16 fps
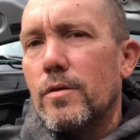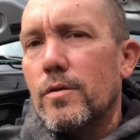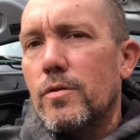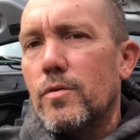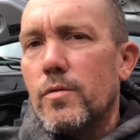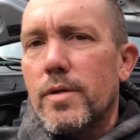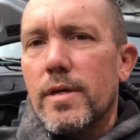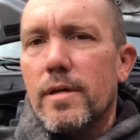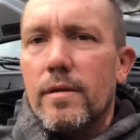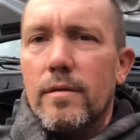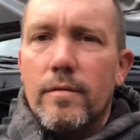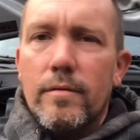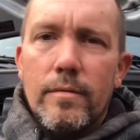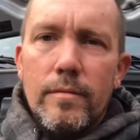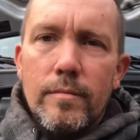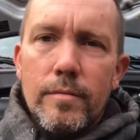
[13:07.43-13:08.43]
you get
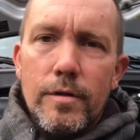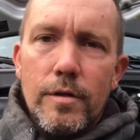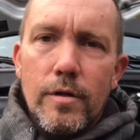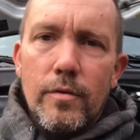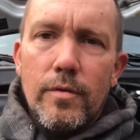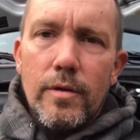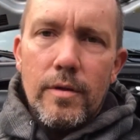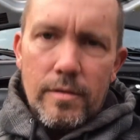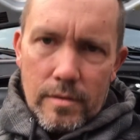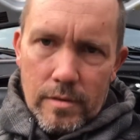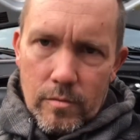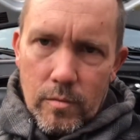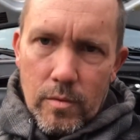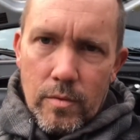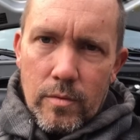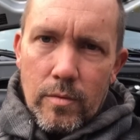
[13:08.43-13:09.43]
you know the the
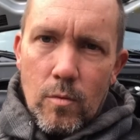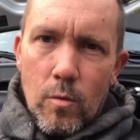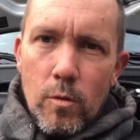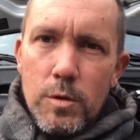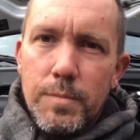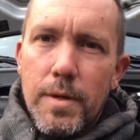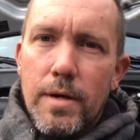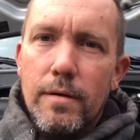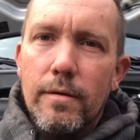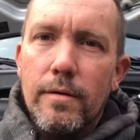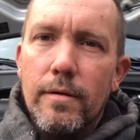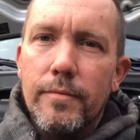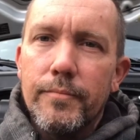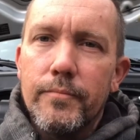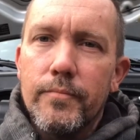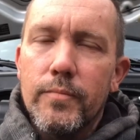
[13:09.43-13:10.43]

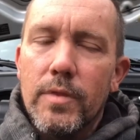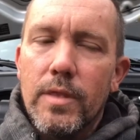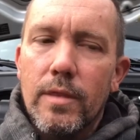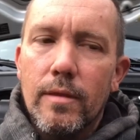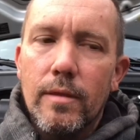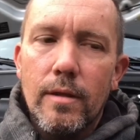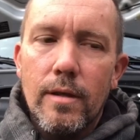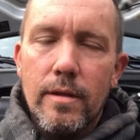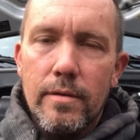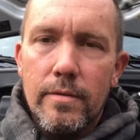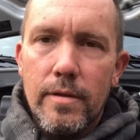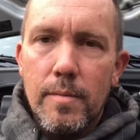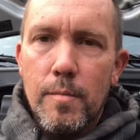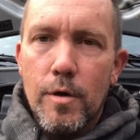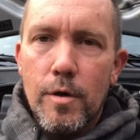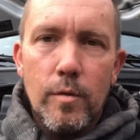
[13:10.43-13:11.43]
horsepower
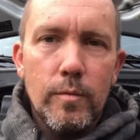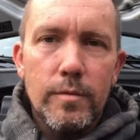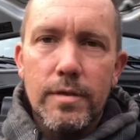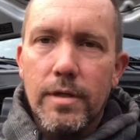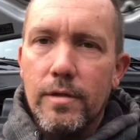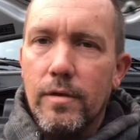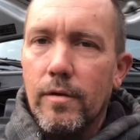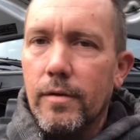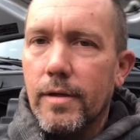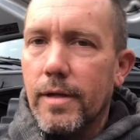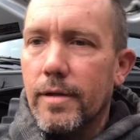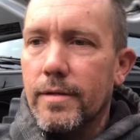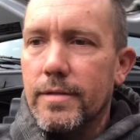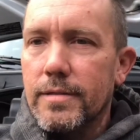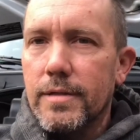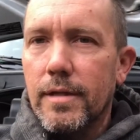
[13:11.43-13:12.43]
that Mario will tell you. Okay,
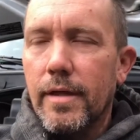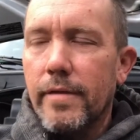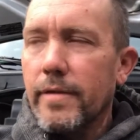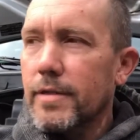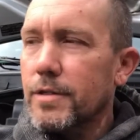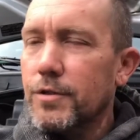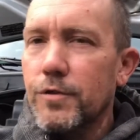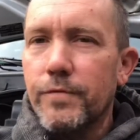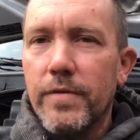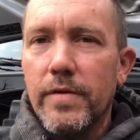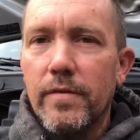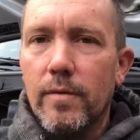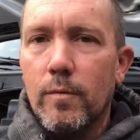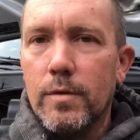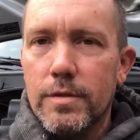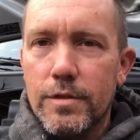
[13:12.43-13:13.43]
it's I think it's
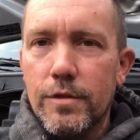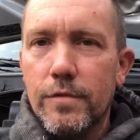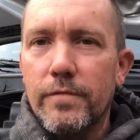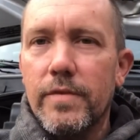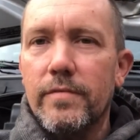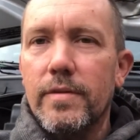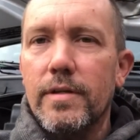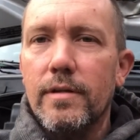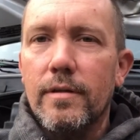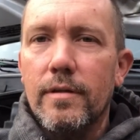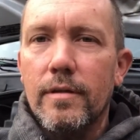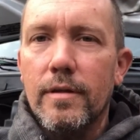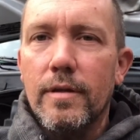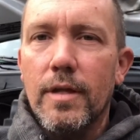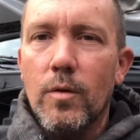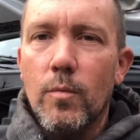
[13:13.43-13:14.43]
250. Well, it's 250
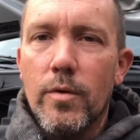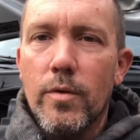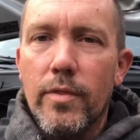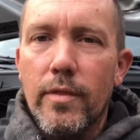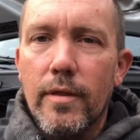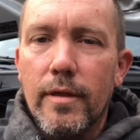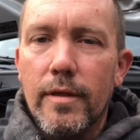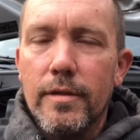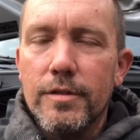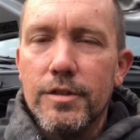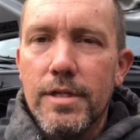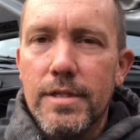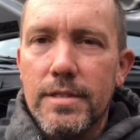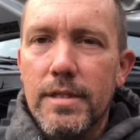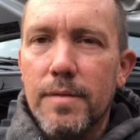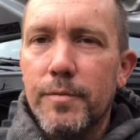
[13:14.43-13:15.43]
with the
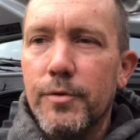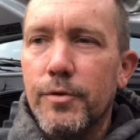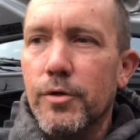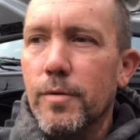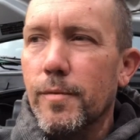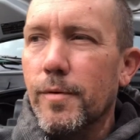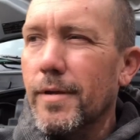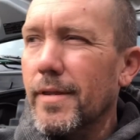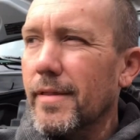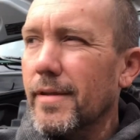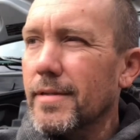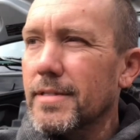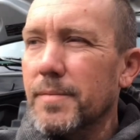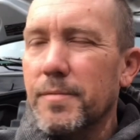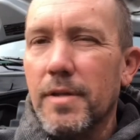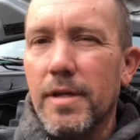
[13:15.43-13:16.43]
JCW turbo, and I think
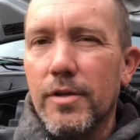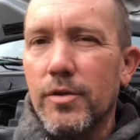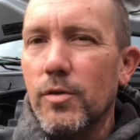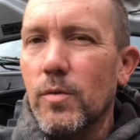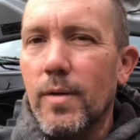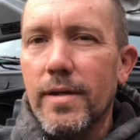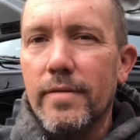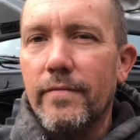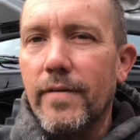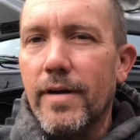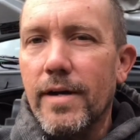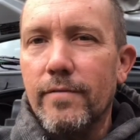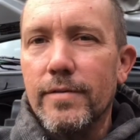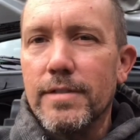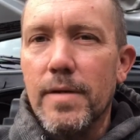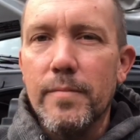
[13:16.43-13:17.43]
it's up to like
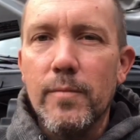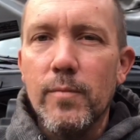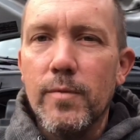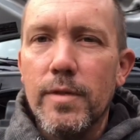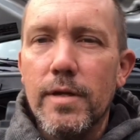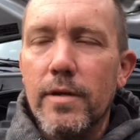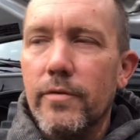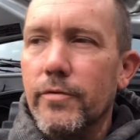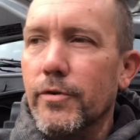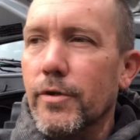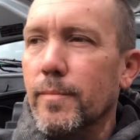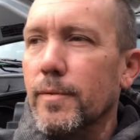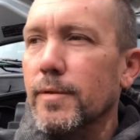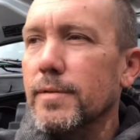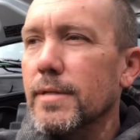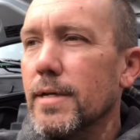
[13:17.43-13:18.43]
285 or something with the other
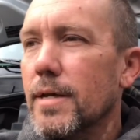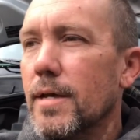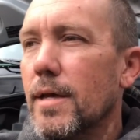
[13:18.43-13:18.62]
turbos.